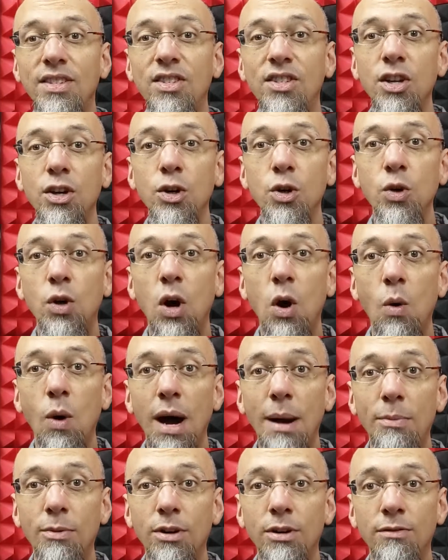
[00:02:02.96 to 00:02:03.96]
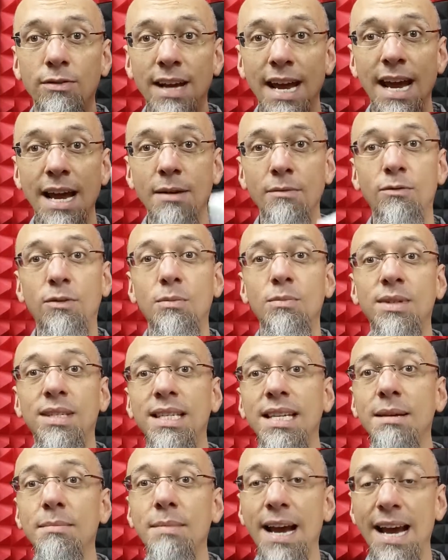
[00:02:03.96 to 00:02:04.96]
is a new cooperative game from
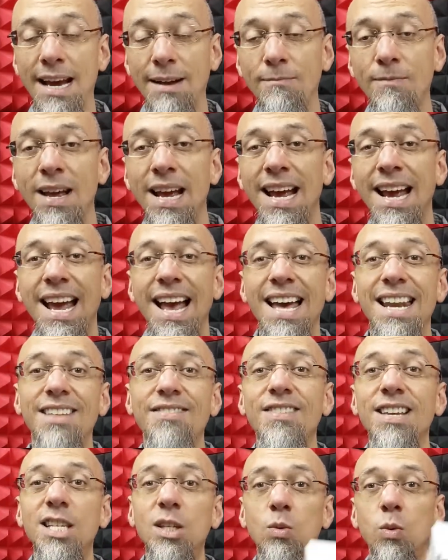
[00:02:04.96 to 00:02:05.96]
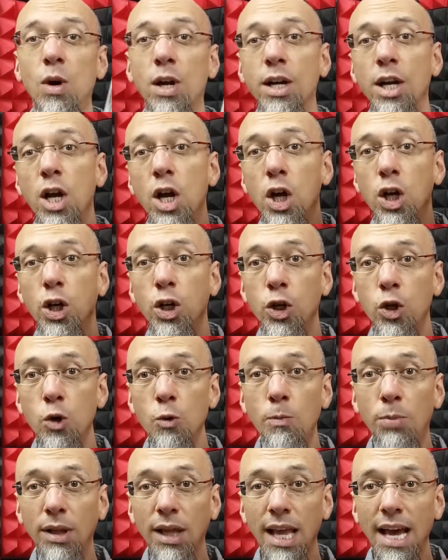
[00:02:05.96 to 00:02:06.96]
Z-Man, and in this one,
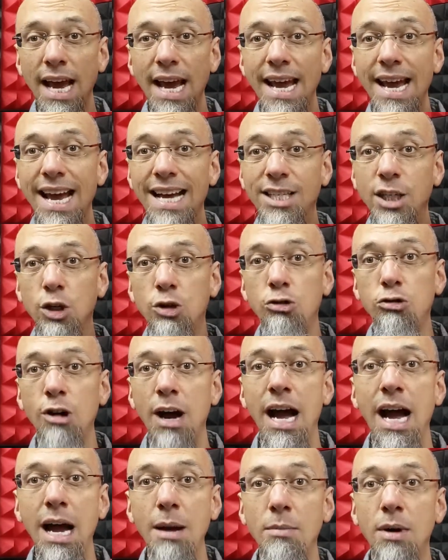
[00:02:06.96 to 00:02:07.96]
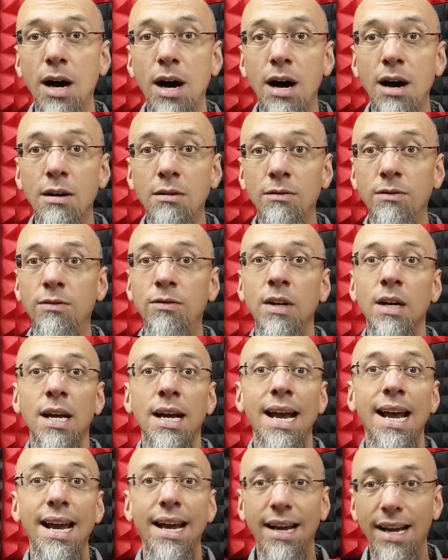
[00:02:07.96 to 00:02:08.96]
you play as a tribe of
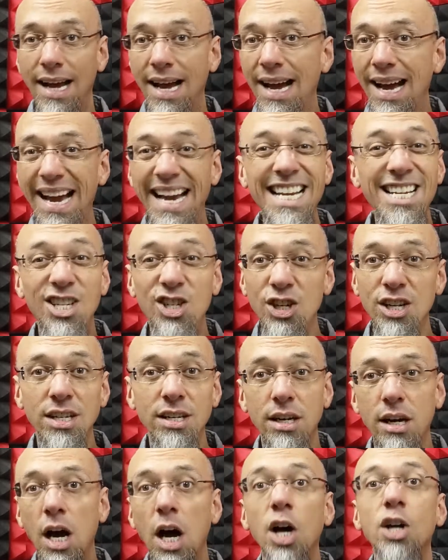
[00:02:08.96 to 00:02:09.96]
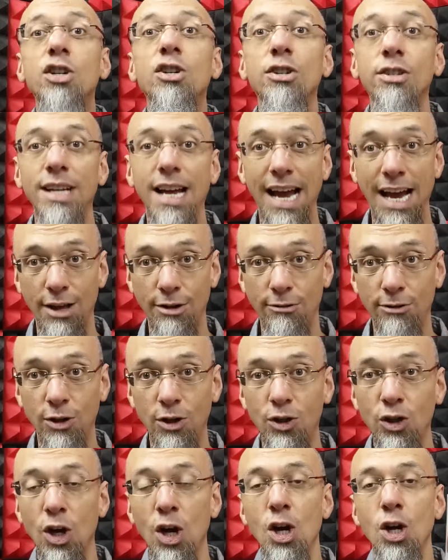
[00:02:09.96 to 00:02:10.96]
ancient
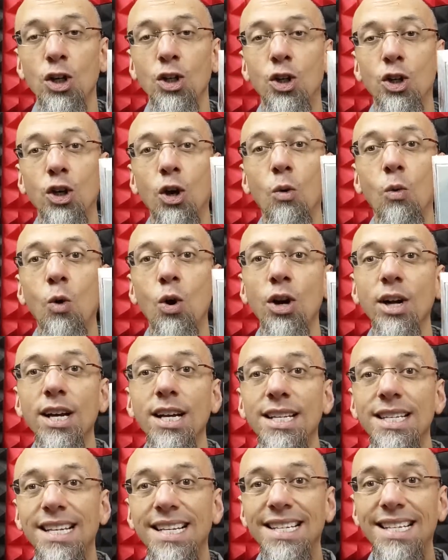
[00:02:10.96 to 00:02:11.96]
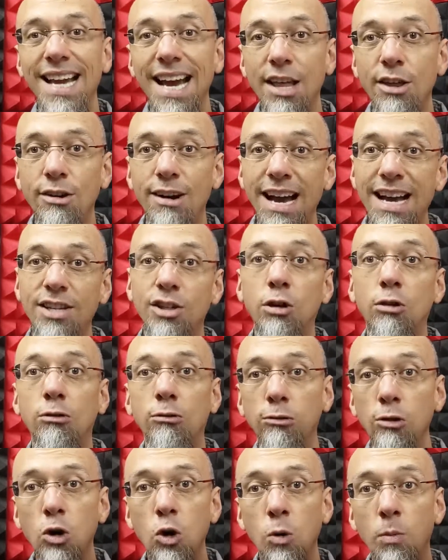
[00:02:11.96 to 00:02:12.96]
hunter-gatherers. So you're working together as a
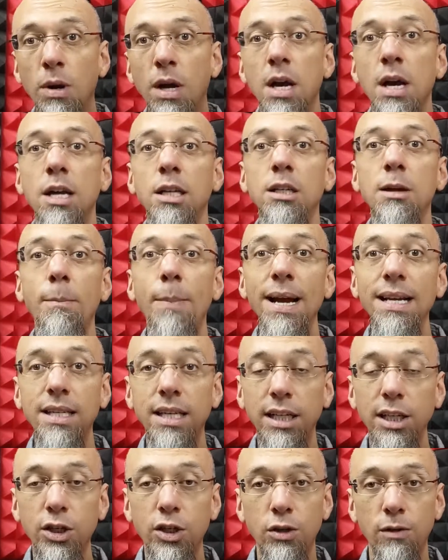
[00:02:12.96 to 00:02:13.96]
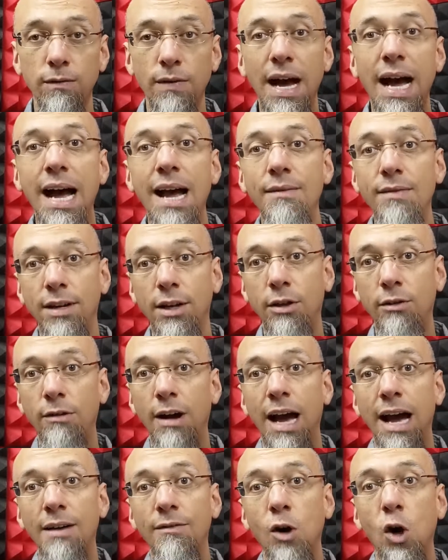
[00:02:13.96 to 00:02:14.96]
group to basically survive and
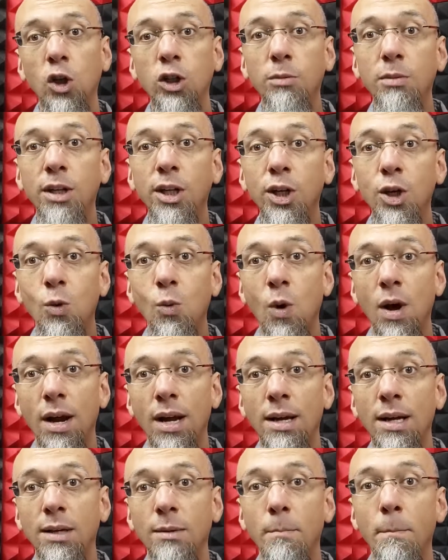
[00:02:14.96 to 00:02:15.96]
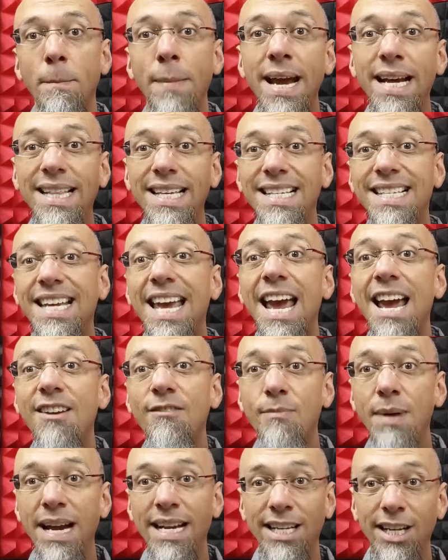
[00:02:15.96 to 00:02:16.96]
thrive. Ultimately, you want to make these
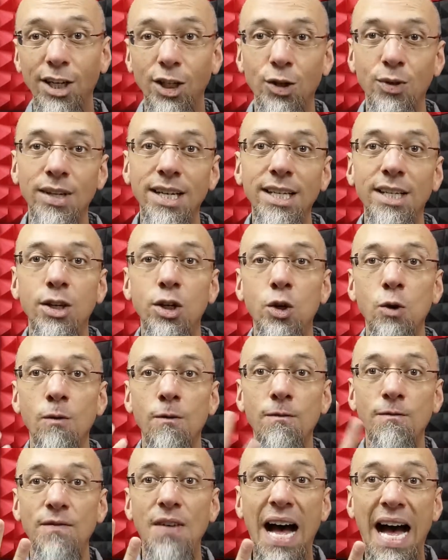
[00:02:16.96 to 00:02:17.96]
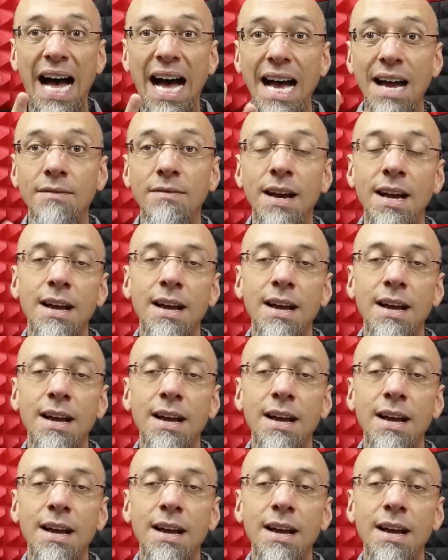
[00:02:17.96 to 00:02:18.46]
cave paintings. You need to do 5